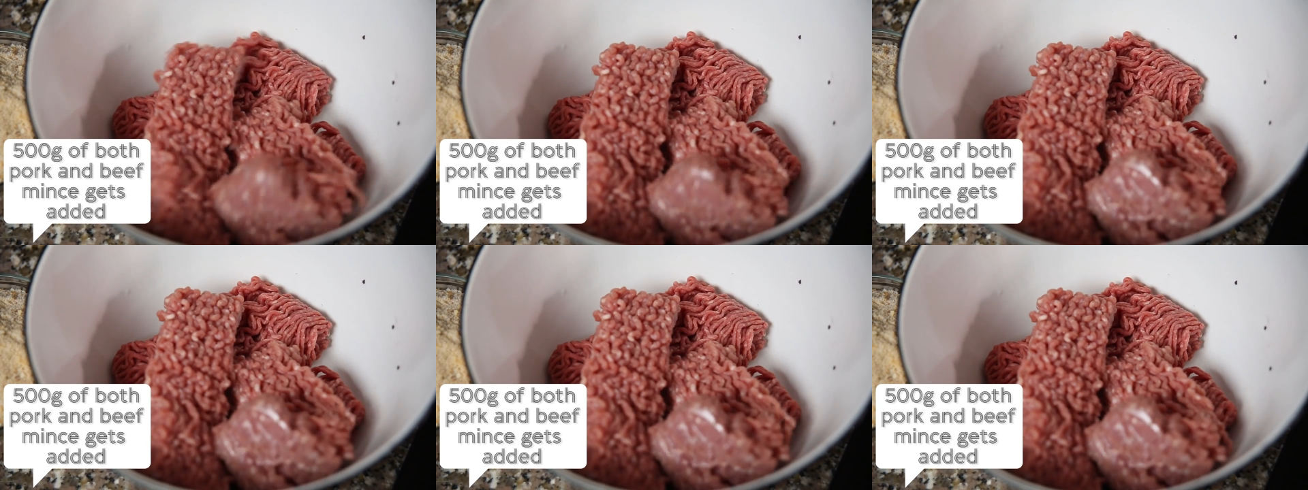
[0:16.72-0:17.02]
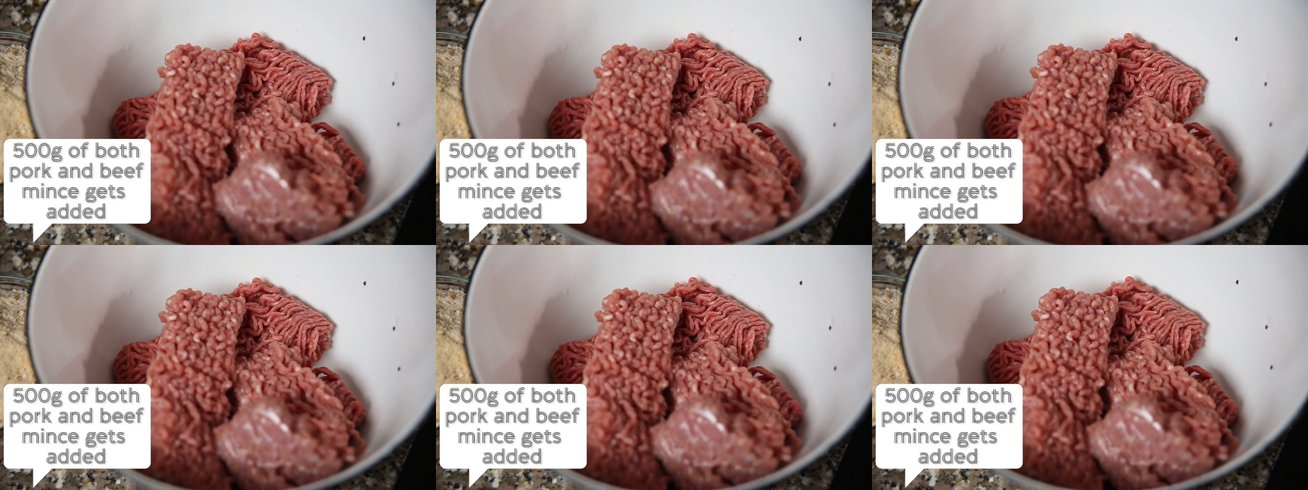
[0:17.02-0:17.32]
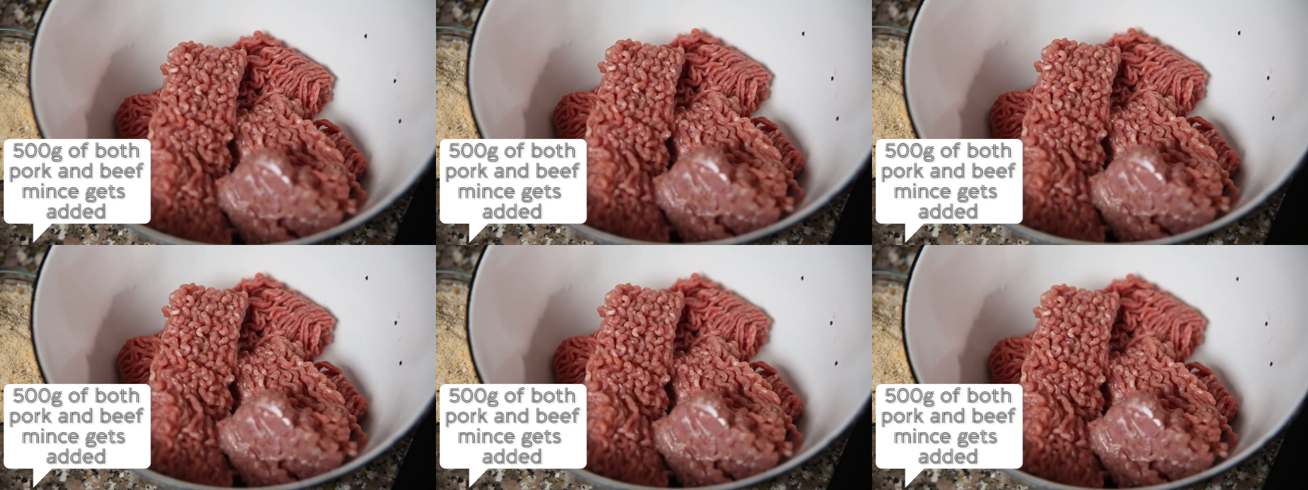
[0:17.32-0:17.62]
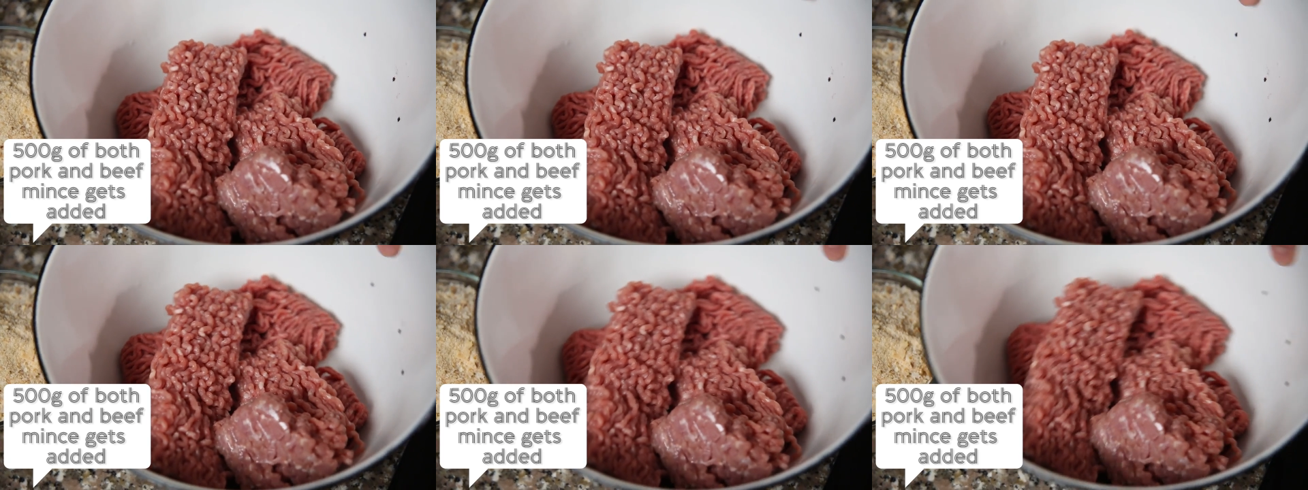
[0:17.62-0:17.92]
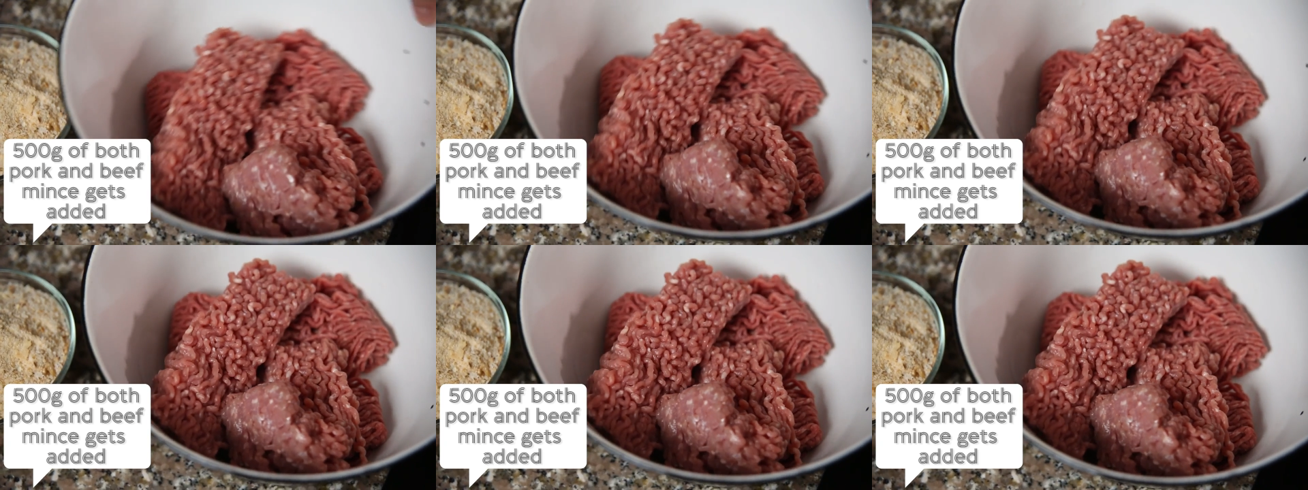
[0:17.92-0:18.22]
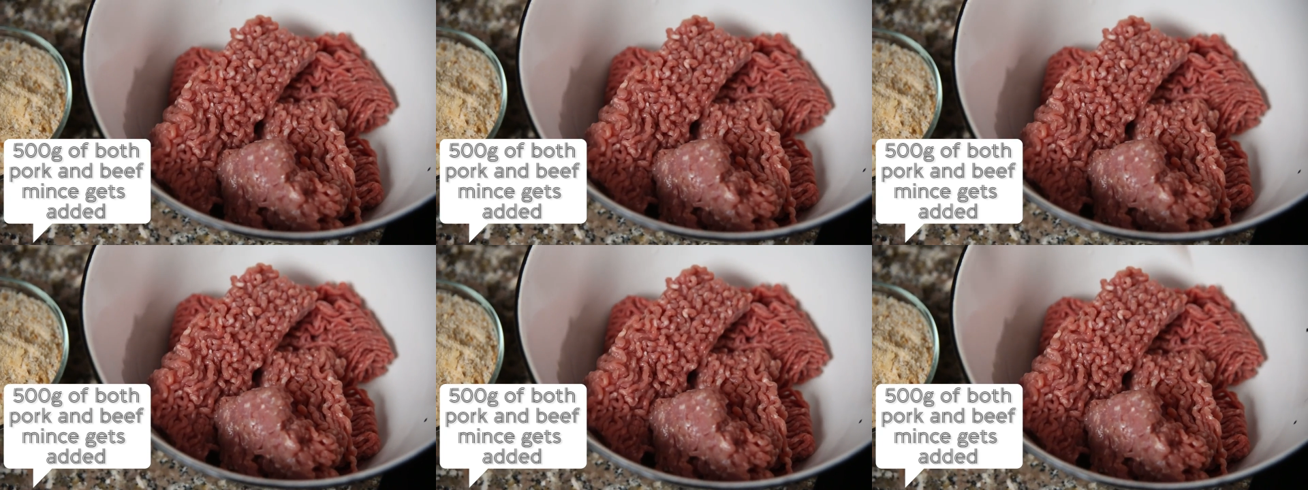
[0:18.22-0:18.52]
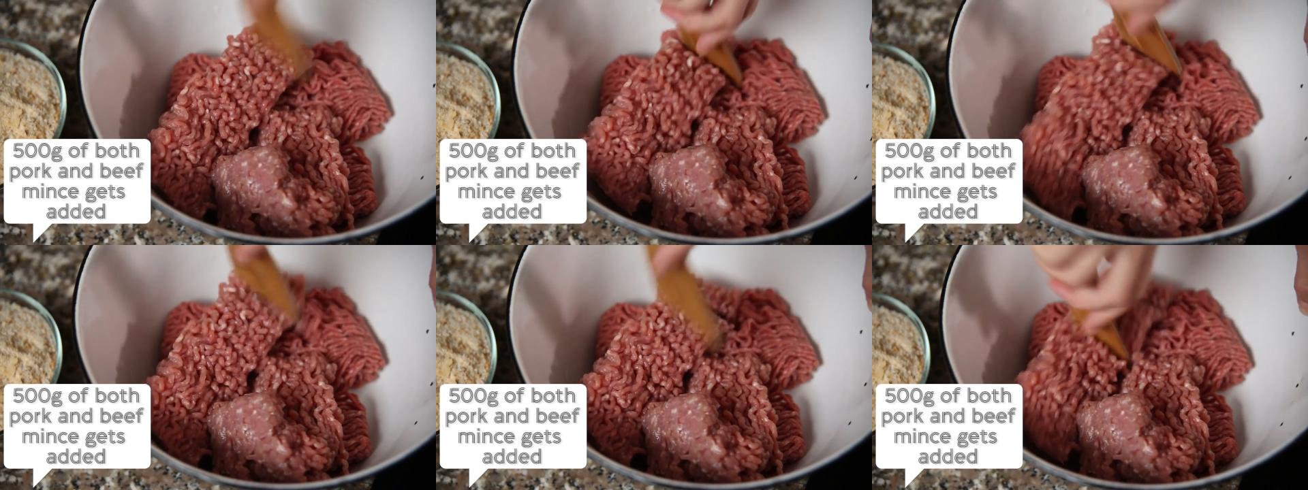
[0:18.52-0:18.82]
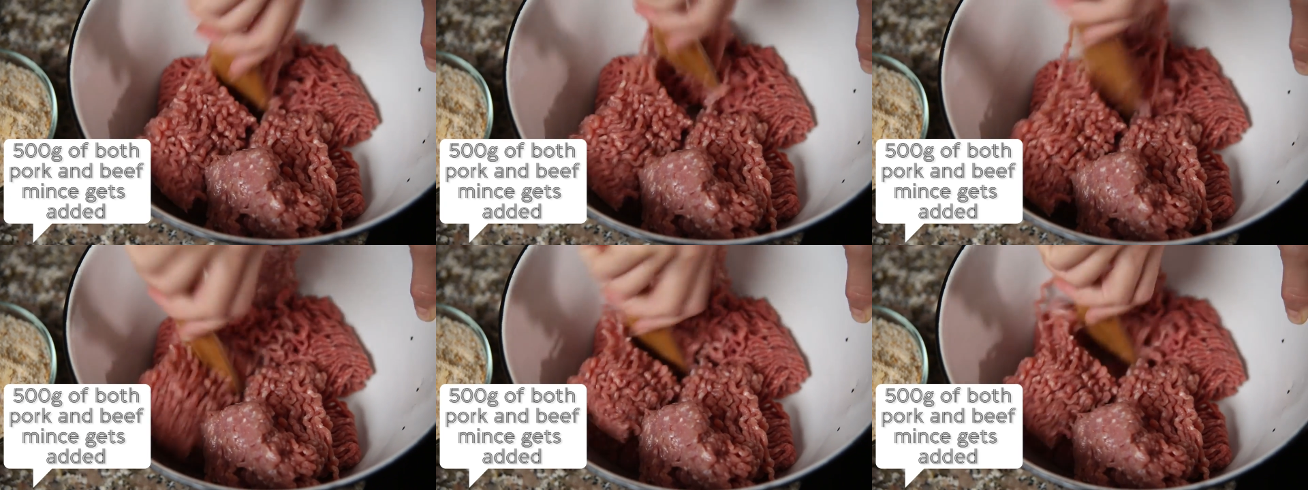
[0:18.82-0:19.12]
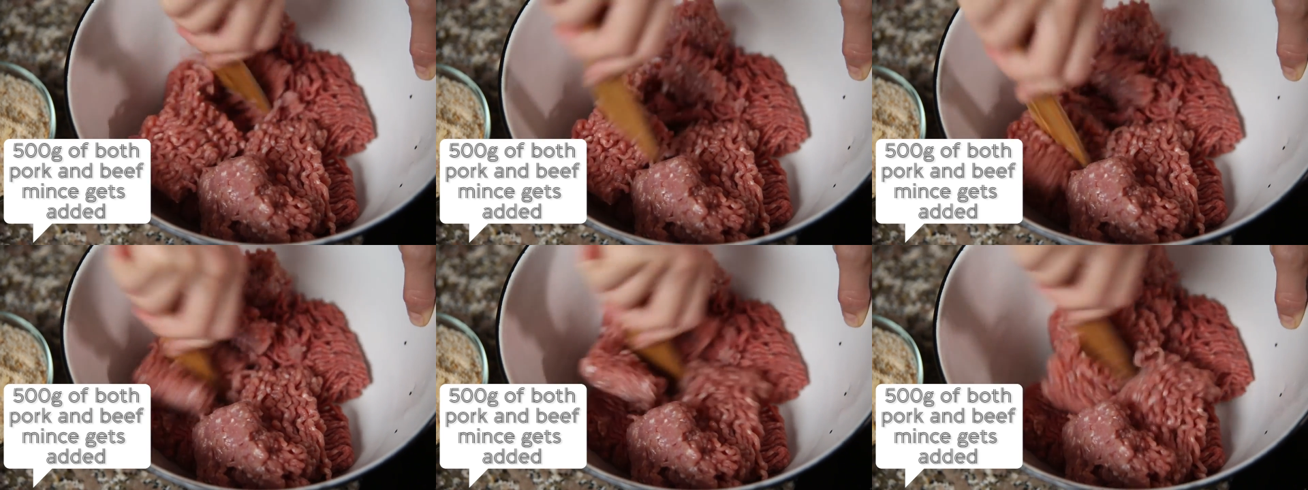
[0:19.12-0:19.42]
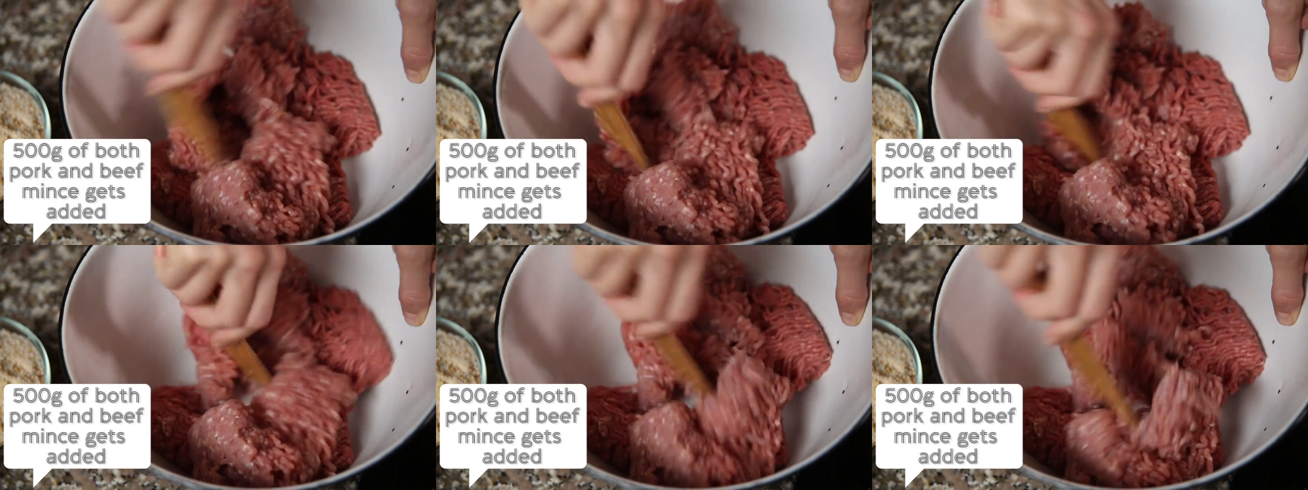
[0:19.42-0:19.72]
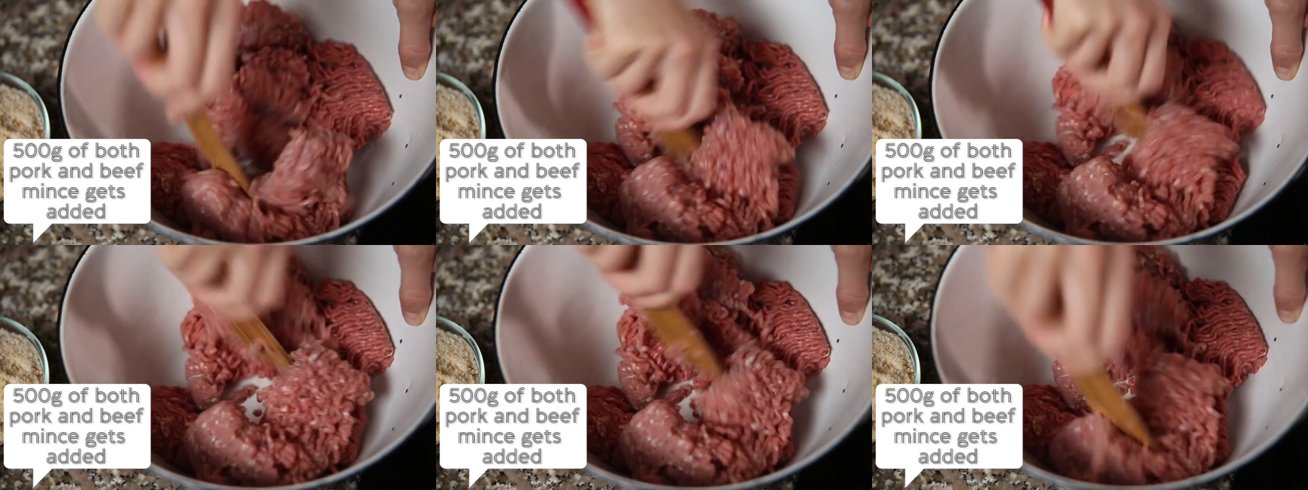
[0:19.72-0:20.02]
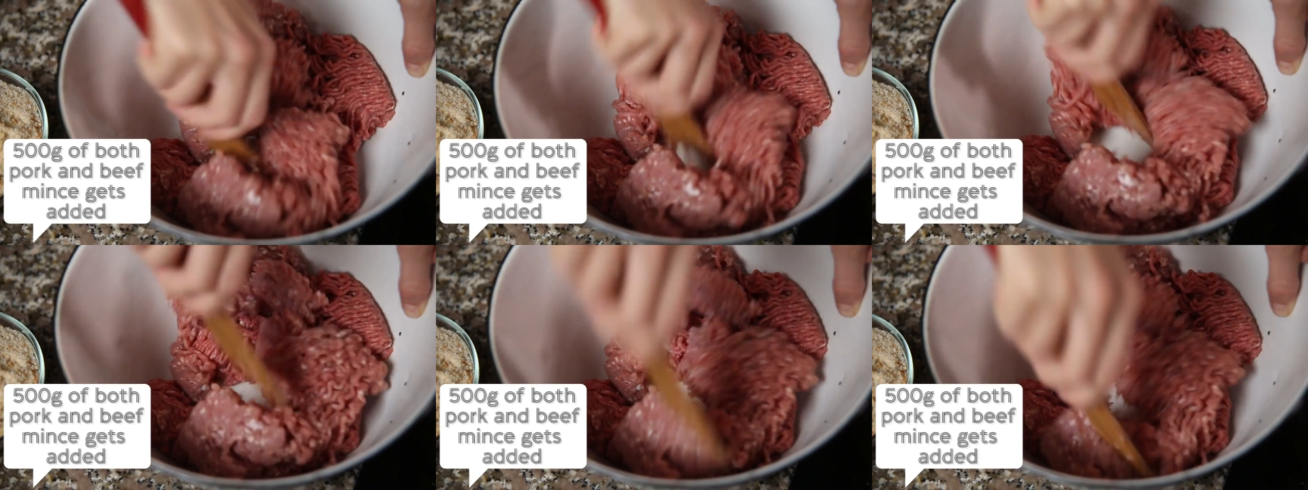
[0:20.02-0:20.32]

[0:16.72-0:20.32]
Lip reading: [unreadable: no face in view]